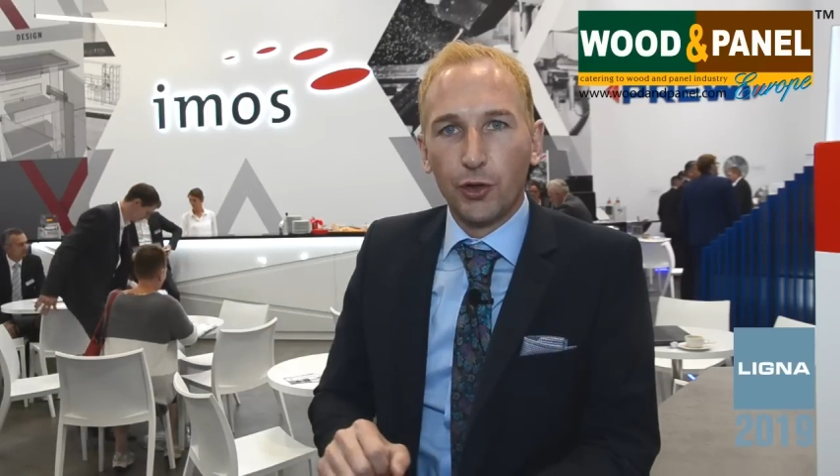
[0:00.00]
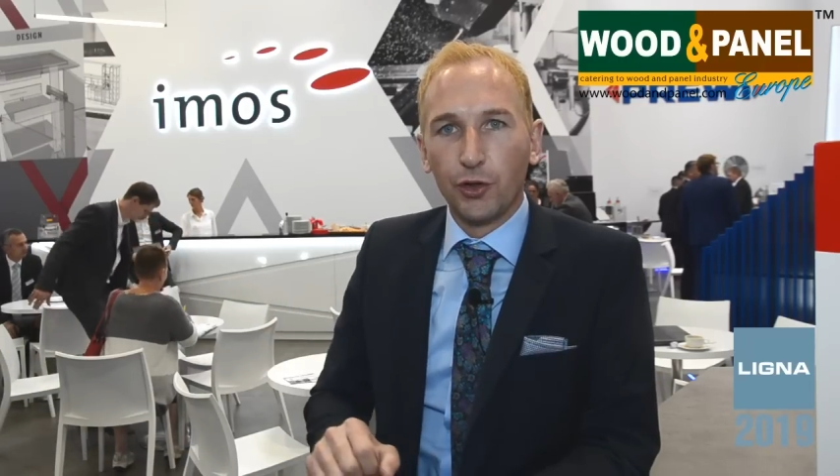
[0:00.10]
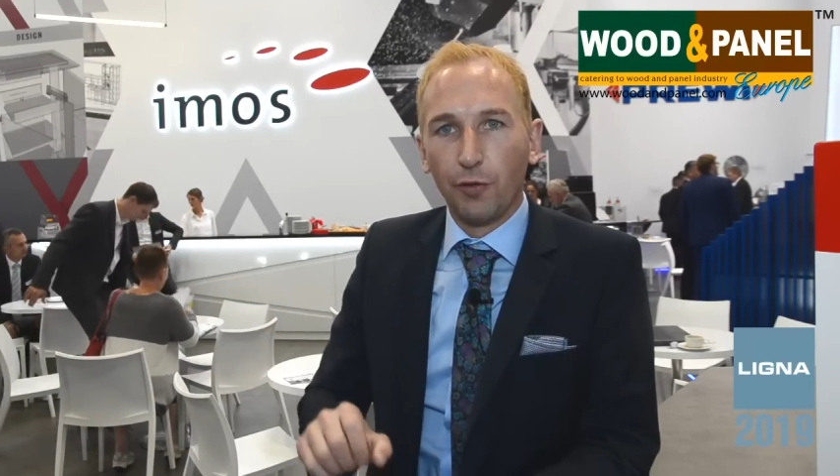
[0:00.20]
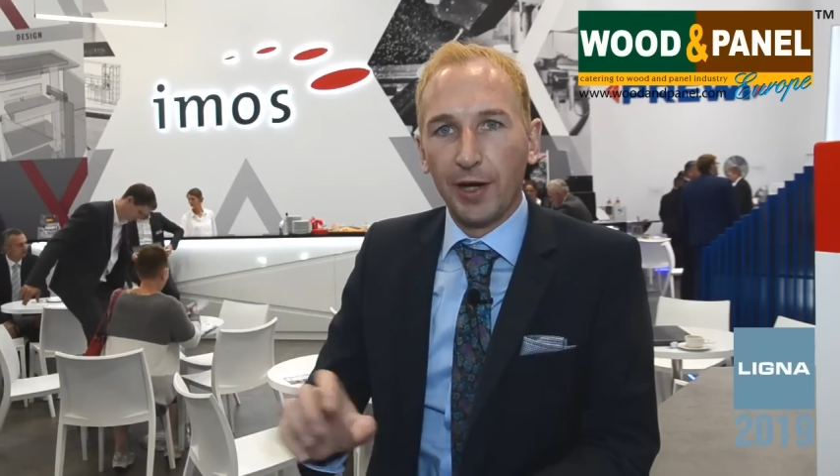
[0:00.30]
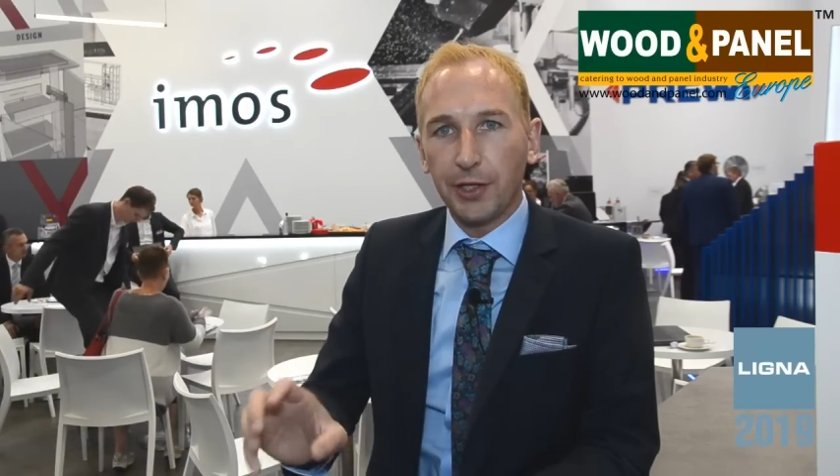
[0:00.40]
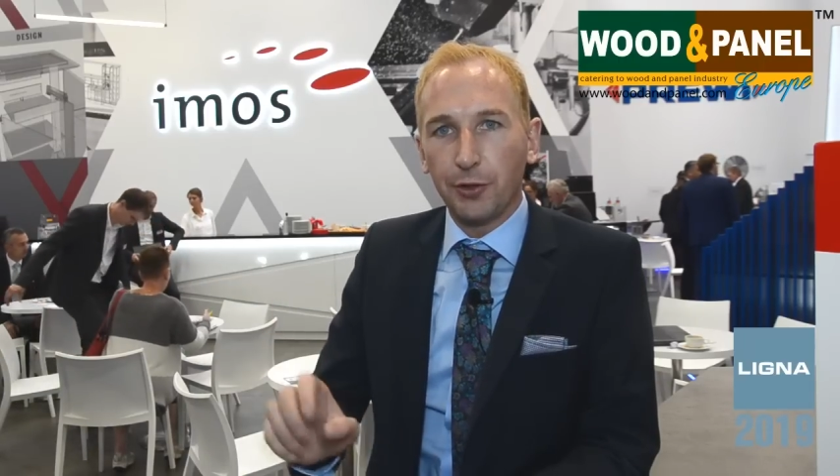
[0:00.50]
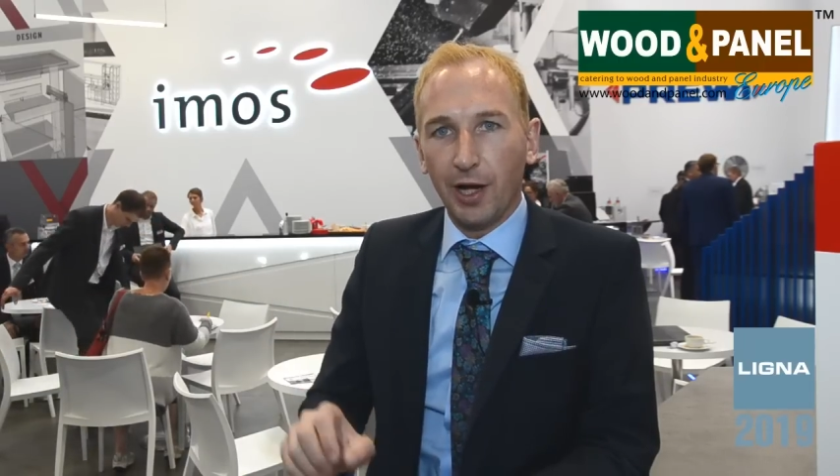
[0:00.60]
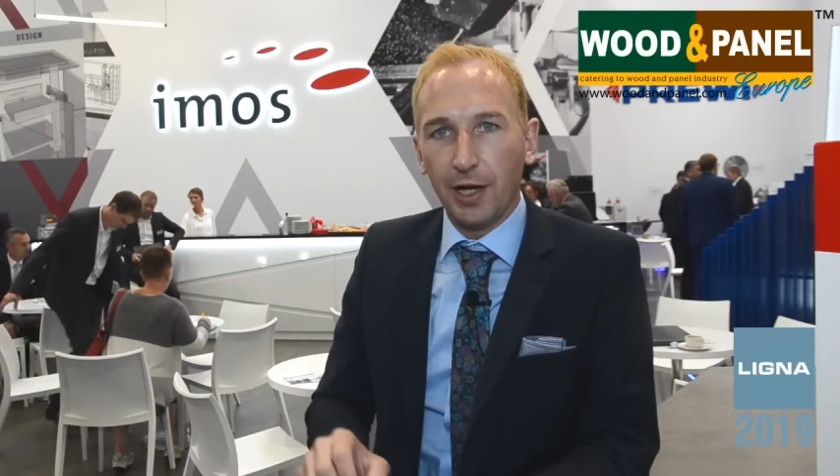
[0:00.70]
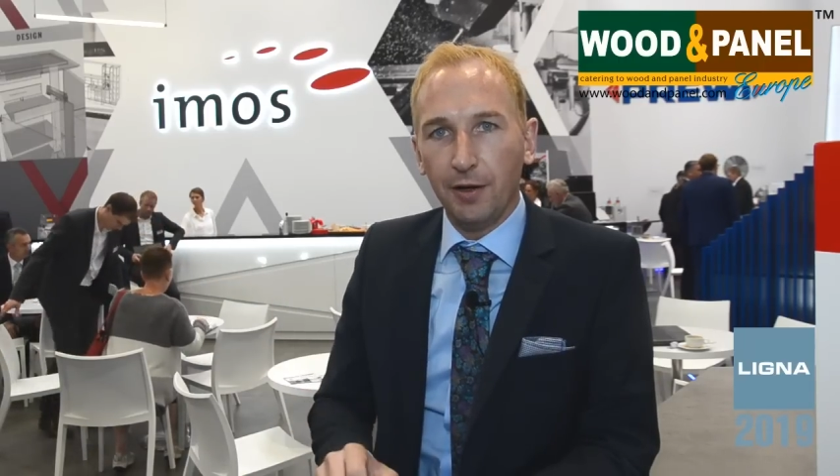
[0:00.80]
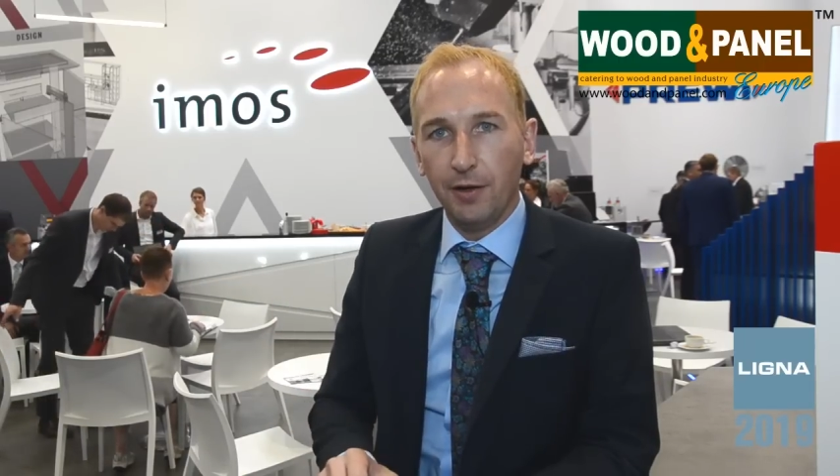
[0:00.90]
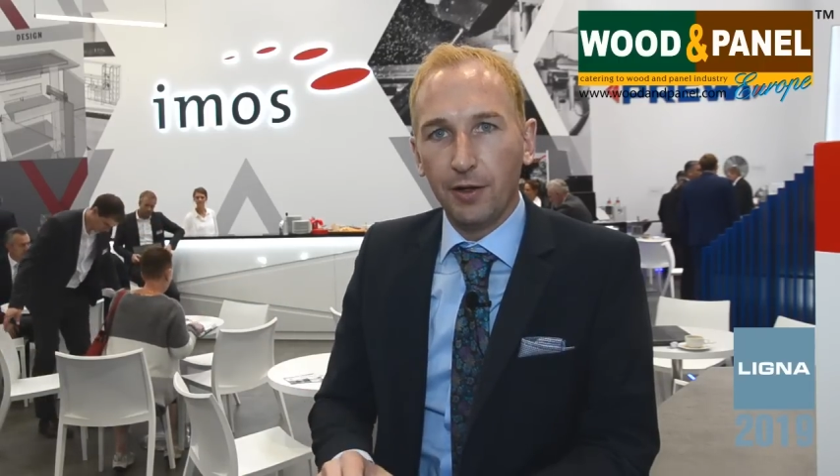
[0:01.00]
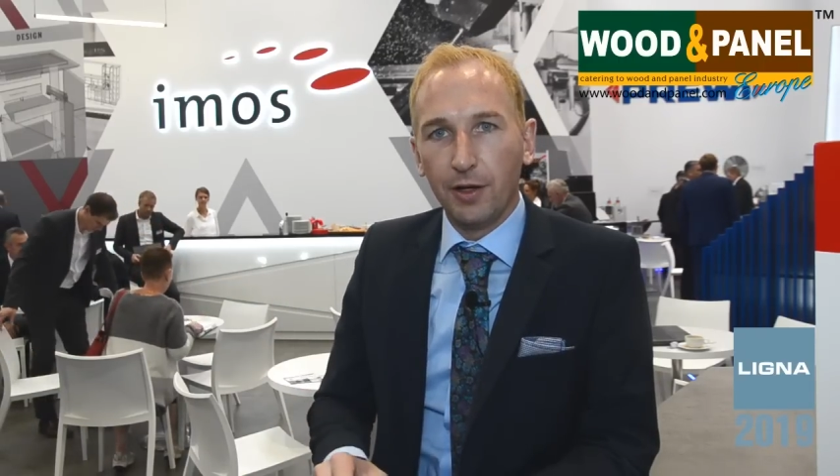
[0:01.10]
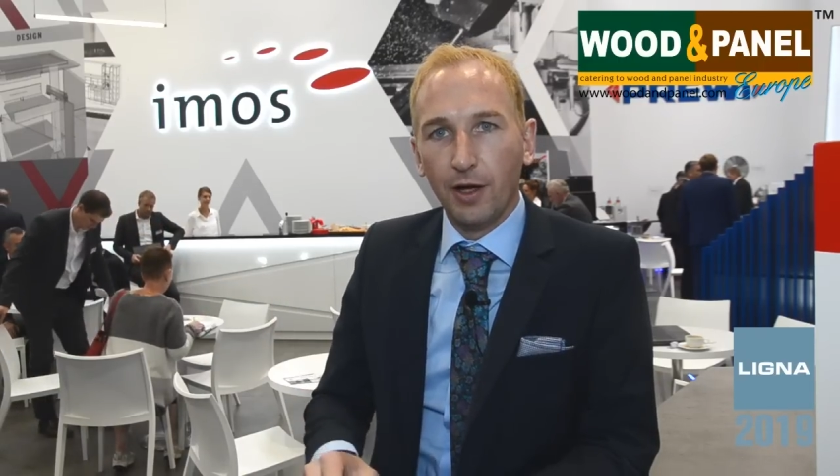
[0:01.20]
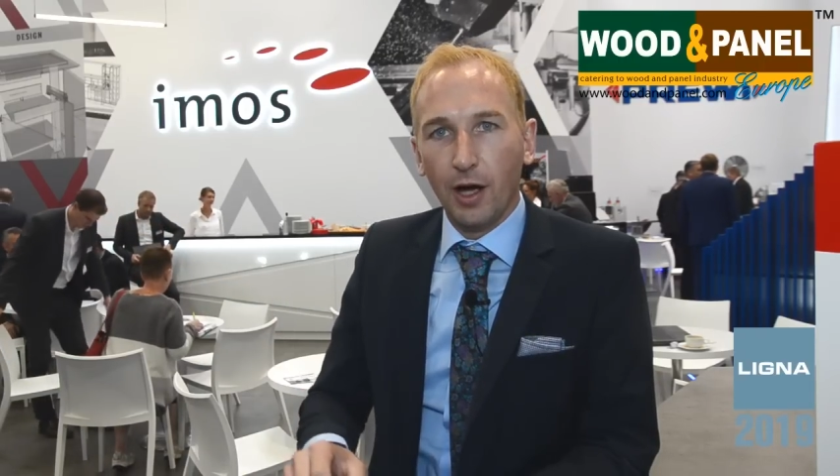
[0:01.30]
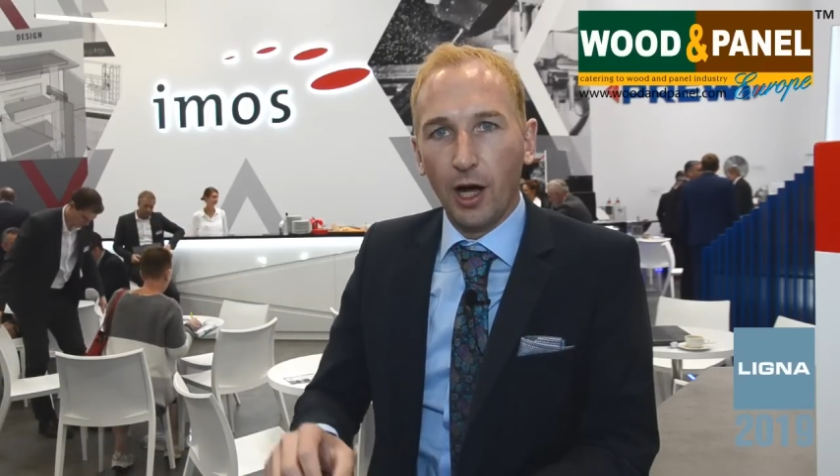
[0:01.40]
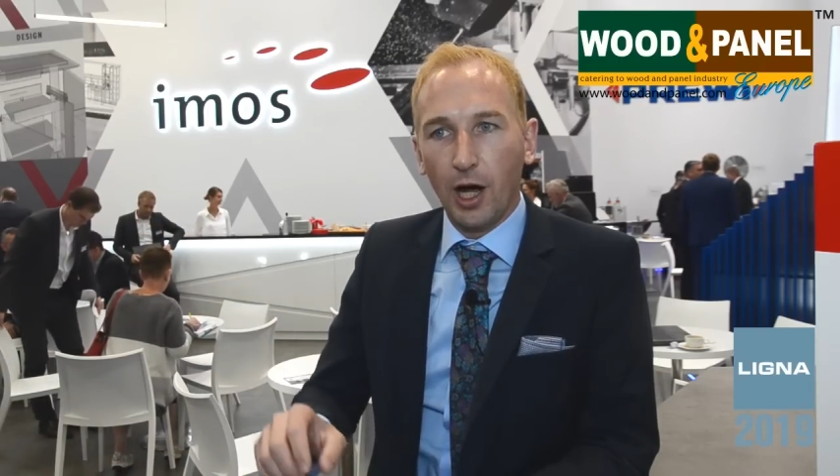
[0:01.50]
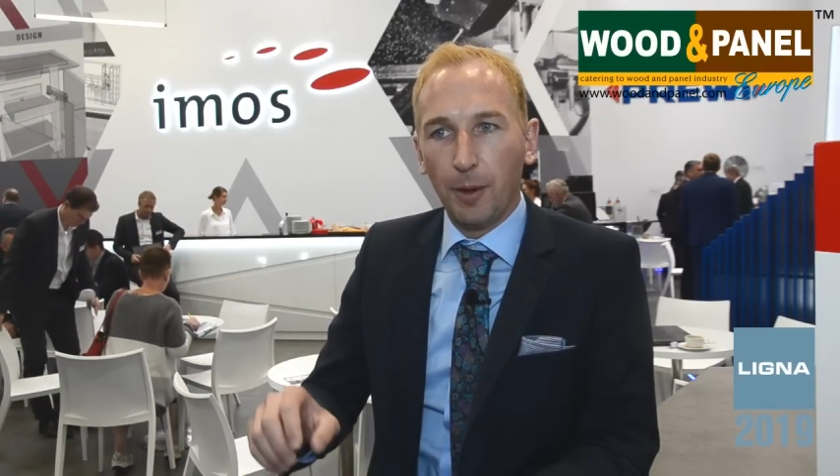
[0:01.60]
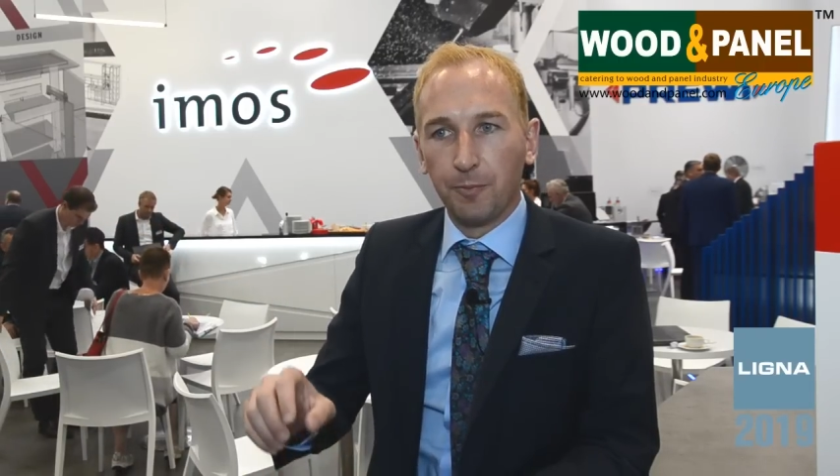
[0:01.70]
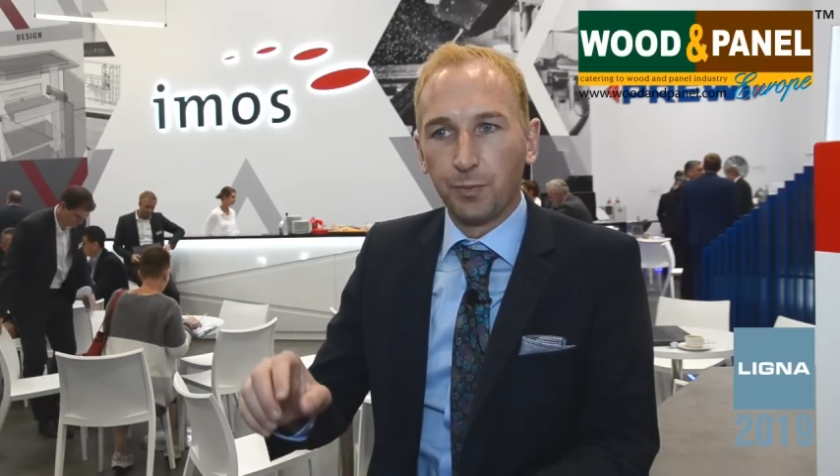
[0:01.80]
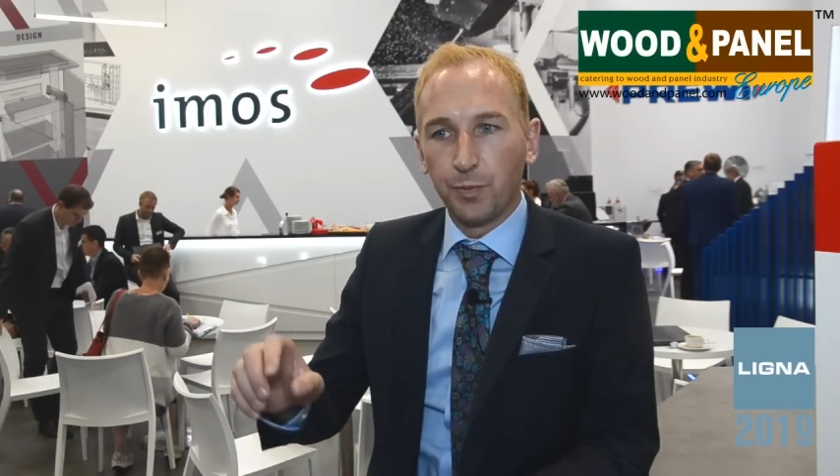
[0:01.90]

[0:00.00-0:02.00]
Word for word: to the virtual um,